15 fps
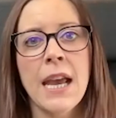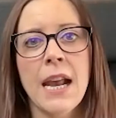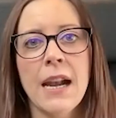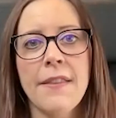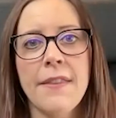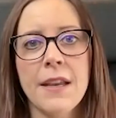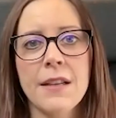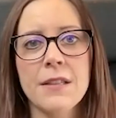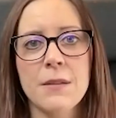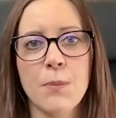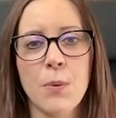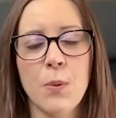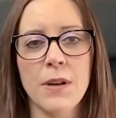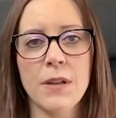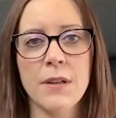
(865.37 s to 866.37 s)
And I think it's
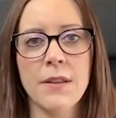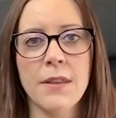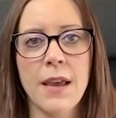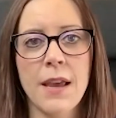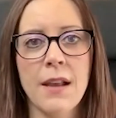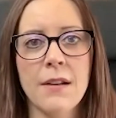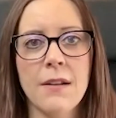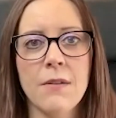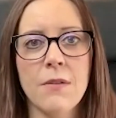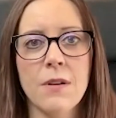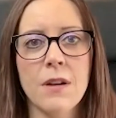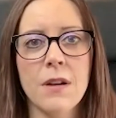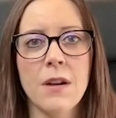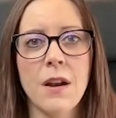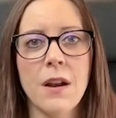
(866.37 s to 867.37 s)
important that
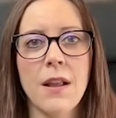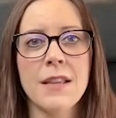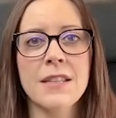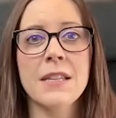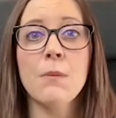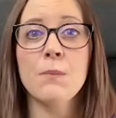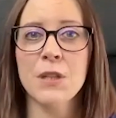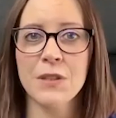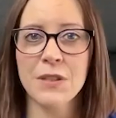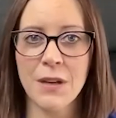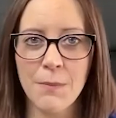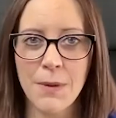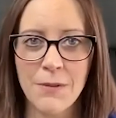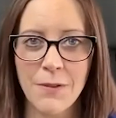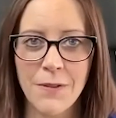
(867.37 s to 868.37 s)
assumptions
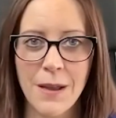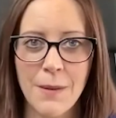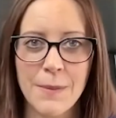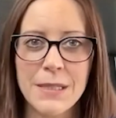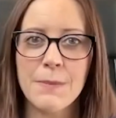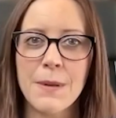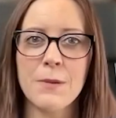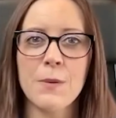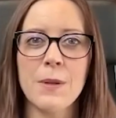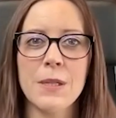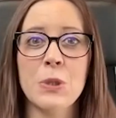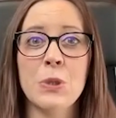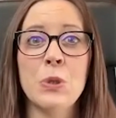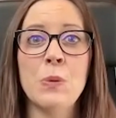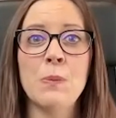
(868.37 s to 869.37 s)
aren't made with families. Sometimes we
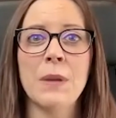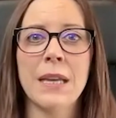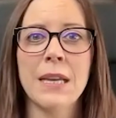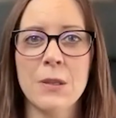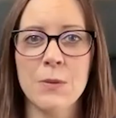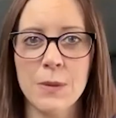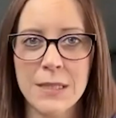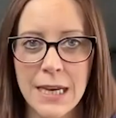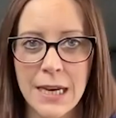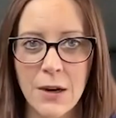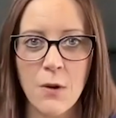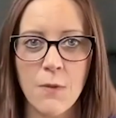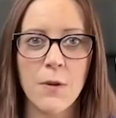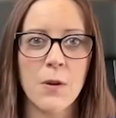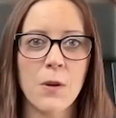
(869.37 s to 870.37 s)
assume the kids will take
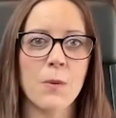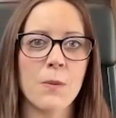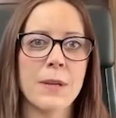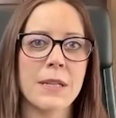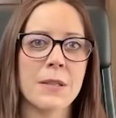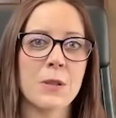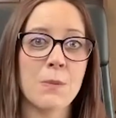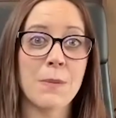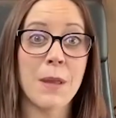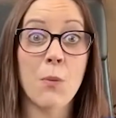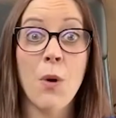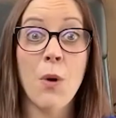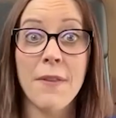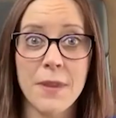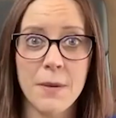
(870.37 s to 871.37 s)
over, or we assume they
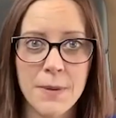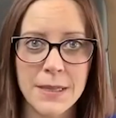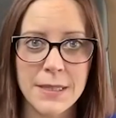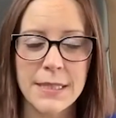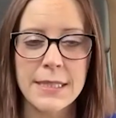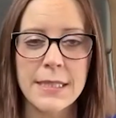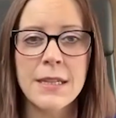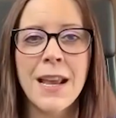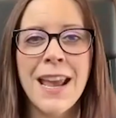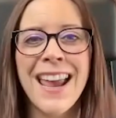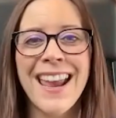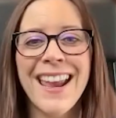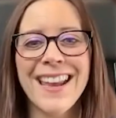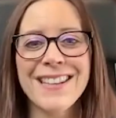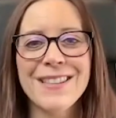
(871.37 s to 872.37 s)
want the business. And
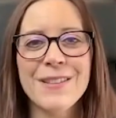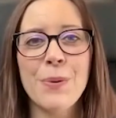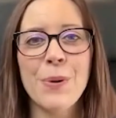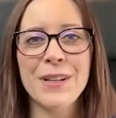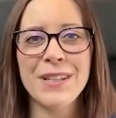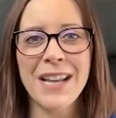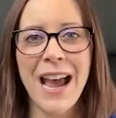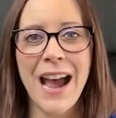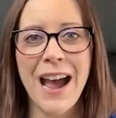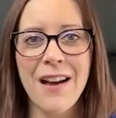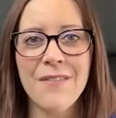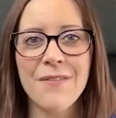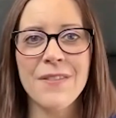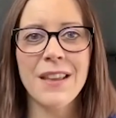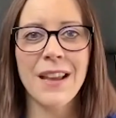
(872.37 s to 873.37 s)
it's important to
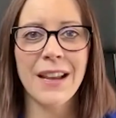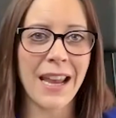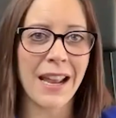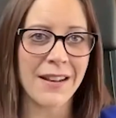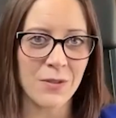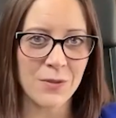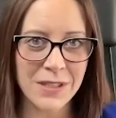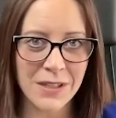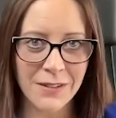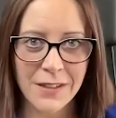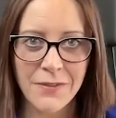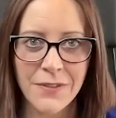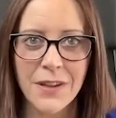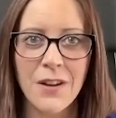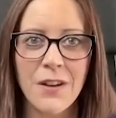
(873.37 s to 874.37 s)
have, again, those are
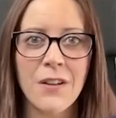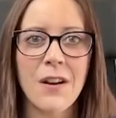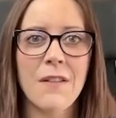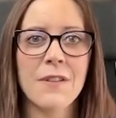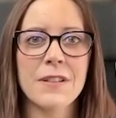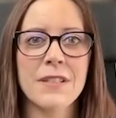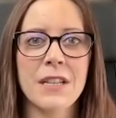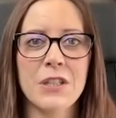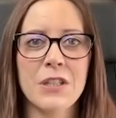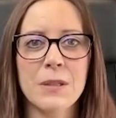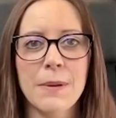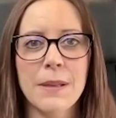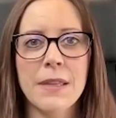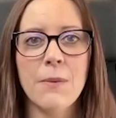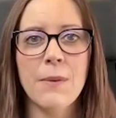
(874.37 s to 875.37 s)
difficult conversations,
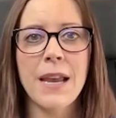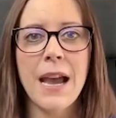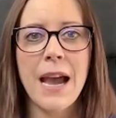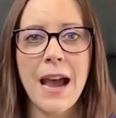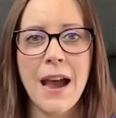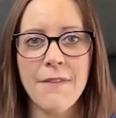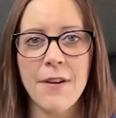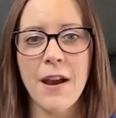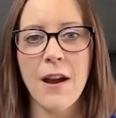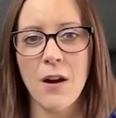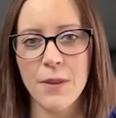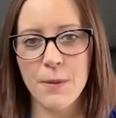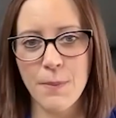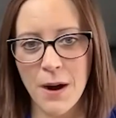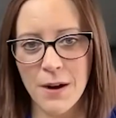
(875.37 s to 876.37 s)
but that we have all
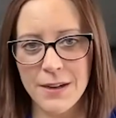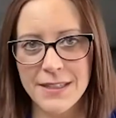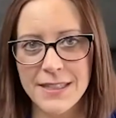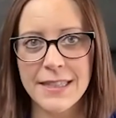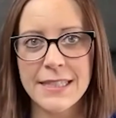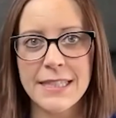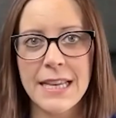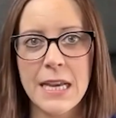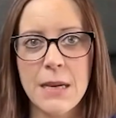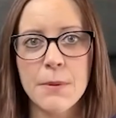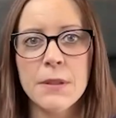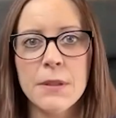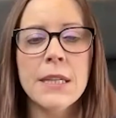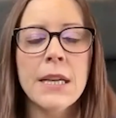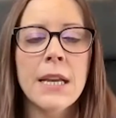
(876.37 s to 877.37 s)
the parties at the
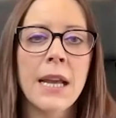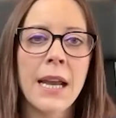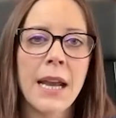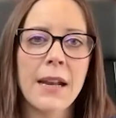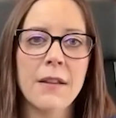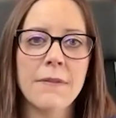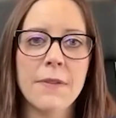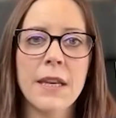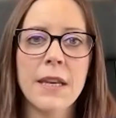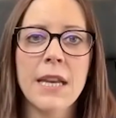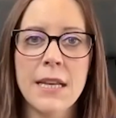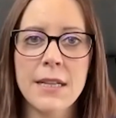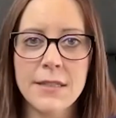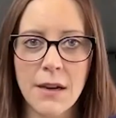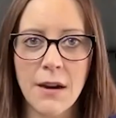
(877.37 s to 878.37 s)
table. And if the
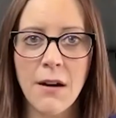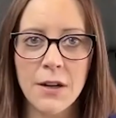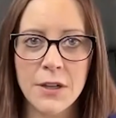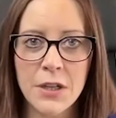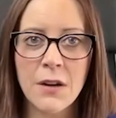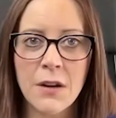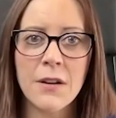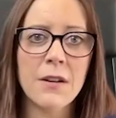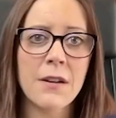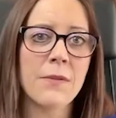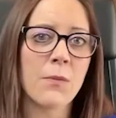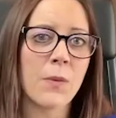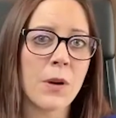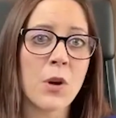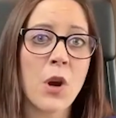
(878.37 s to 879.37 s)
kids are younger
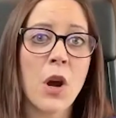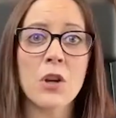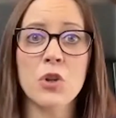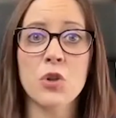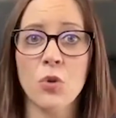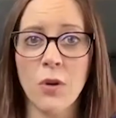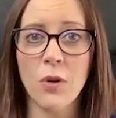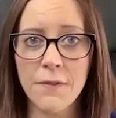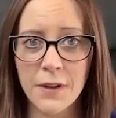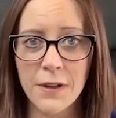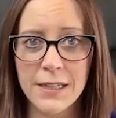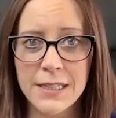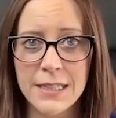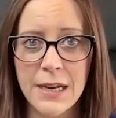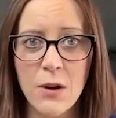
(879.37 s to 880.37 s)
and we're not sure if they're
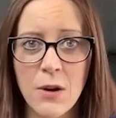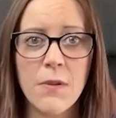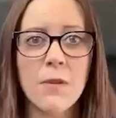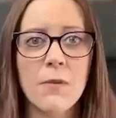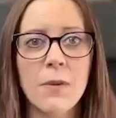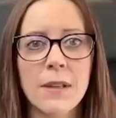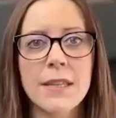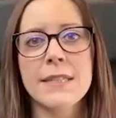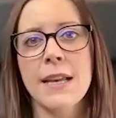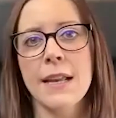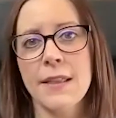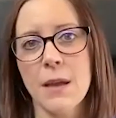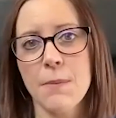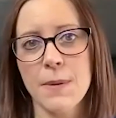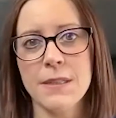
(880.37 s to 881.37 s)
going to take over, really setting
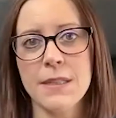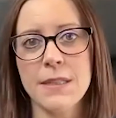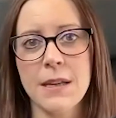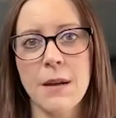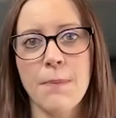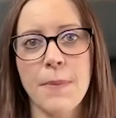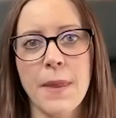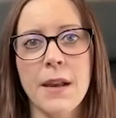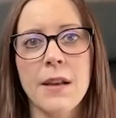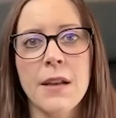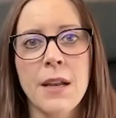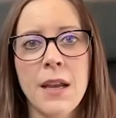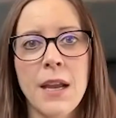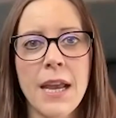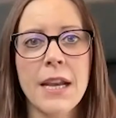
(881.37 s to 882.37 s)
that business up that
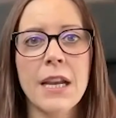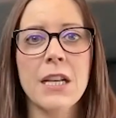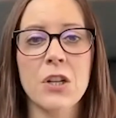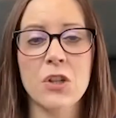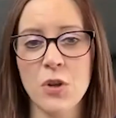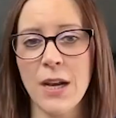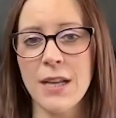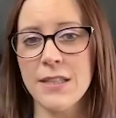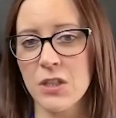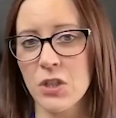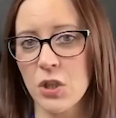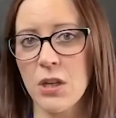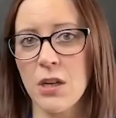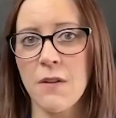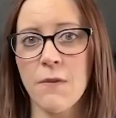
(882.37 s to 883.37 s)
it could
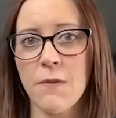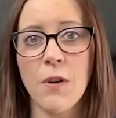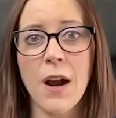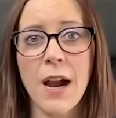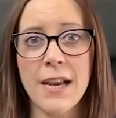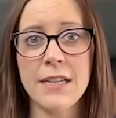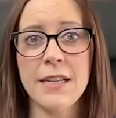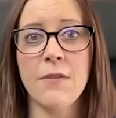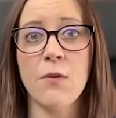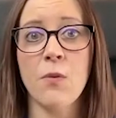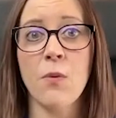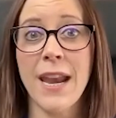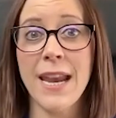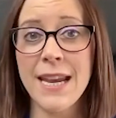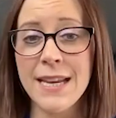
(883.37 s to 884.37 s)
transition in a variety of
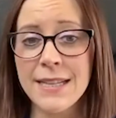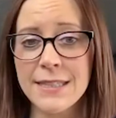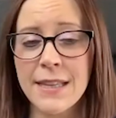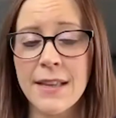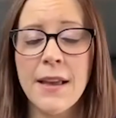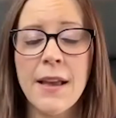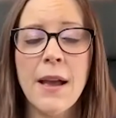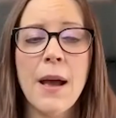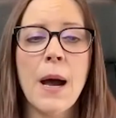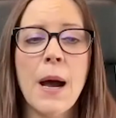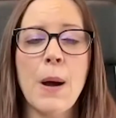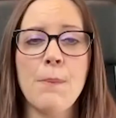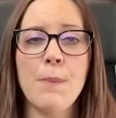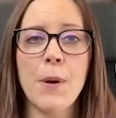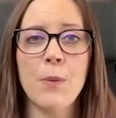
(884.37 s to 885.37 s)
ways,
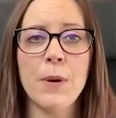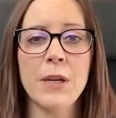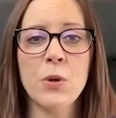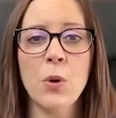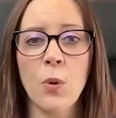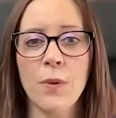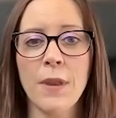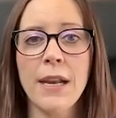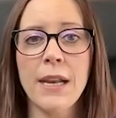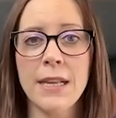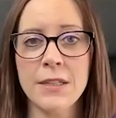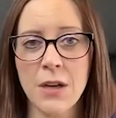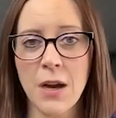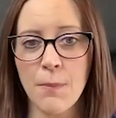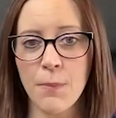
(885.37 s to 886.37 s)
but we know that
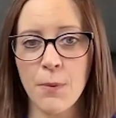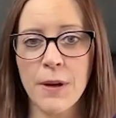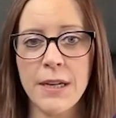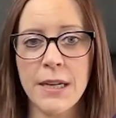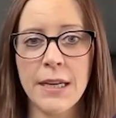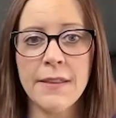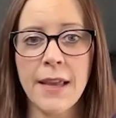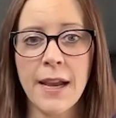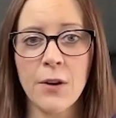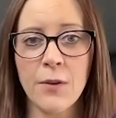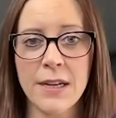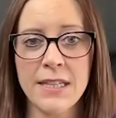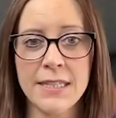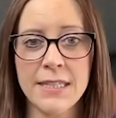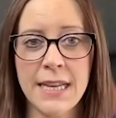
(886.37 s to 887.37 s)
it's operating in that
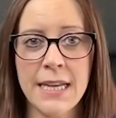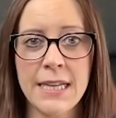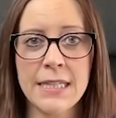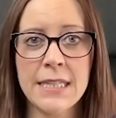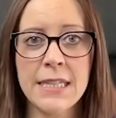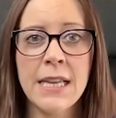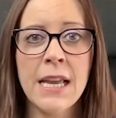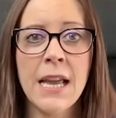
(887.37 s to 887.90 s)
great state.